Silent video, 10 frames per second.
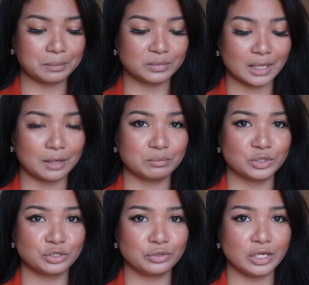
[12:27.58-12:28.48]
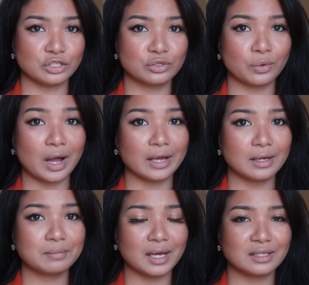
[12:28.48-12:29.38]
times 3, so I
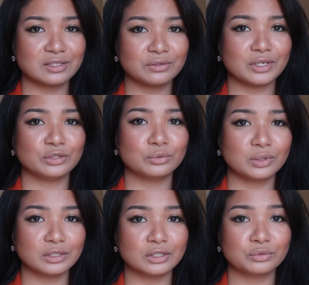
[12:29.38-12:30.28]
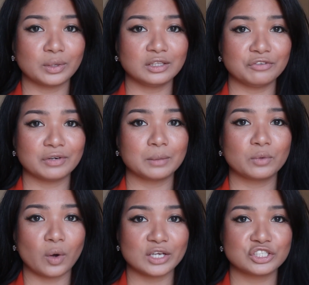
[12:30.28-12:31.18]
am answering 225
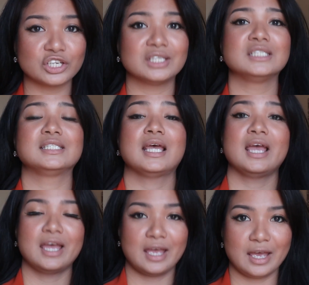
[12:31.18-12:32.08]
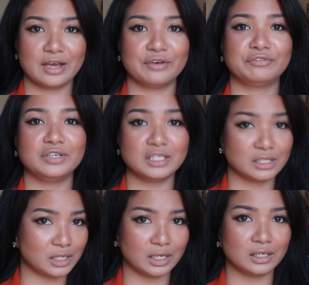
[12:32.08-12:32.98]
questions every
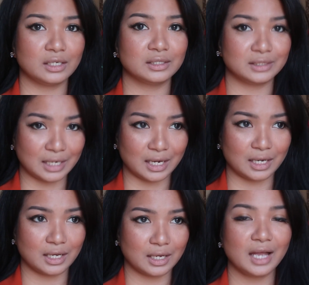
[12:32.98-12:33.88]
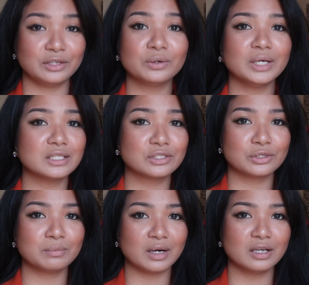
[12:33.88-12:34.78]
single day. I know it's
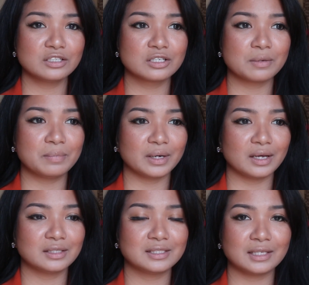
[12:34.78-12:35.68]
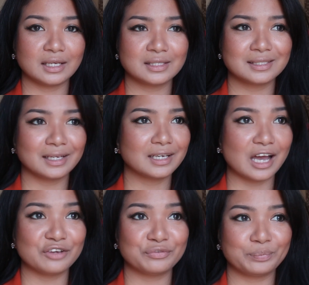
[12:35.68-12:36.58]
too much, but since like
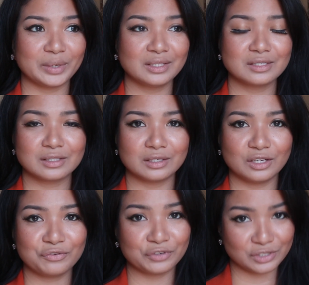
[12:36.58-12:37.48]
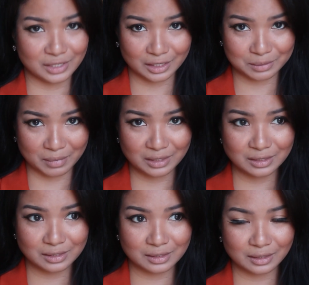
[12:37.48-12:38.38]
I've been studying for 6
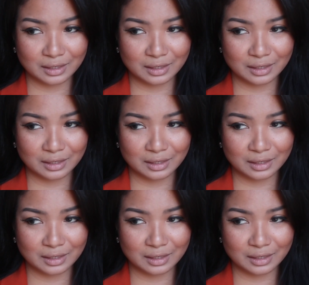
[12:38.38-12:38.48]
months,